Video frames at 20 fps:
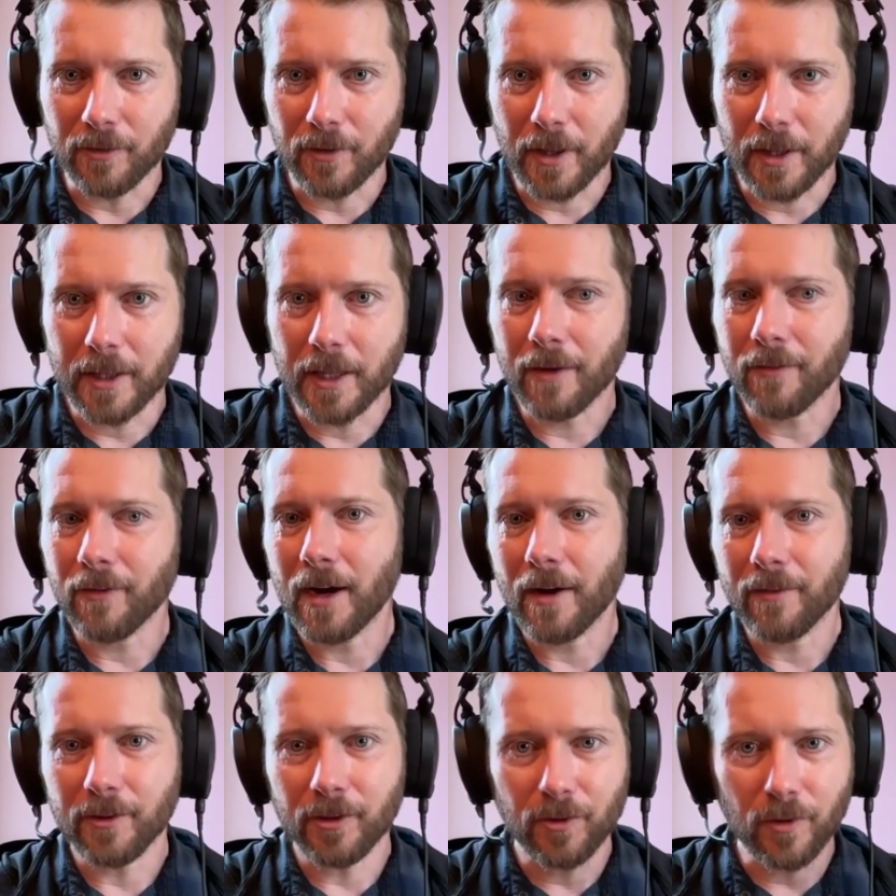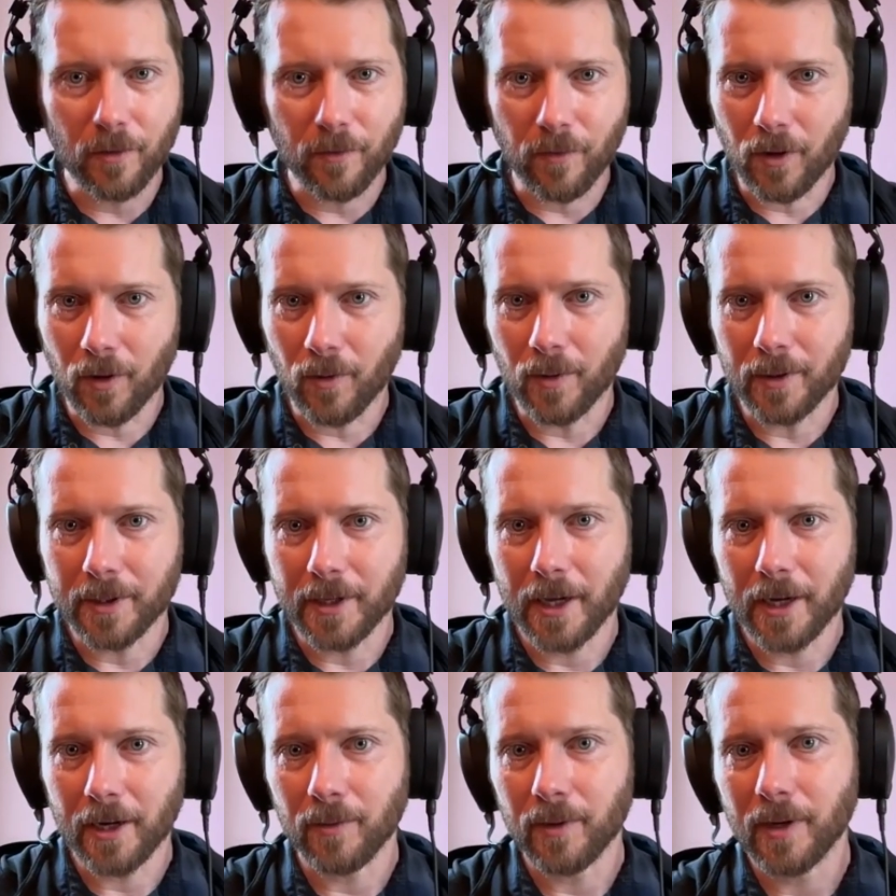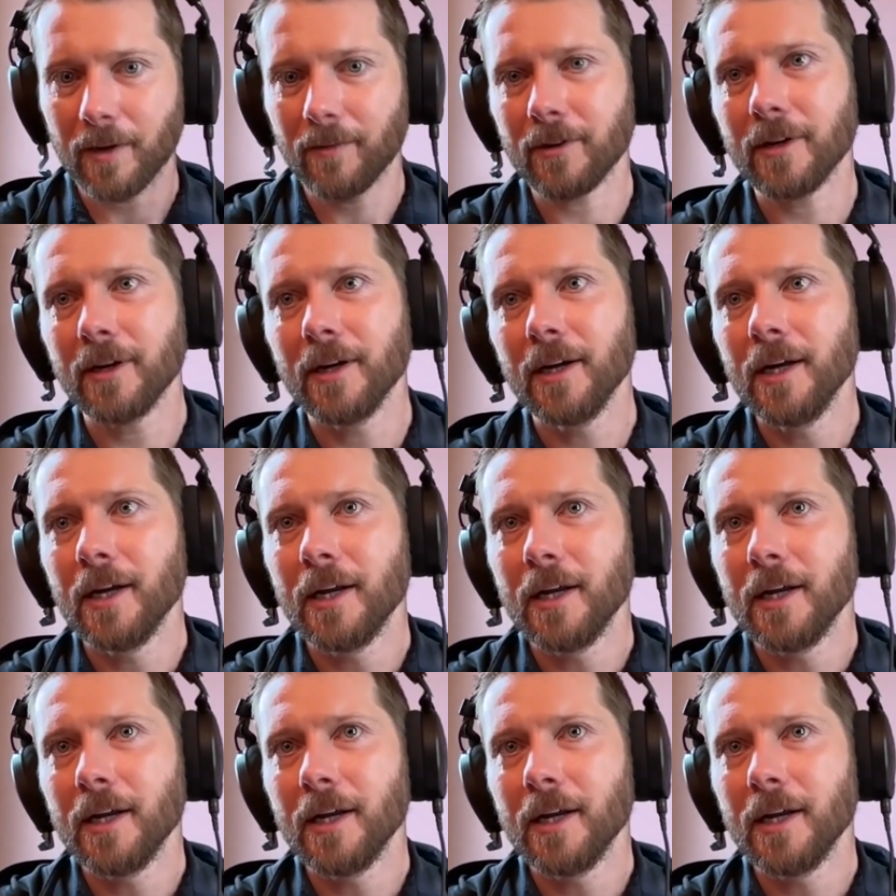So they never have to do a 401k or whatever.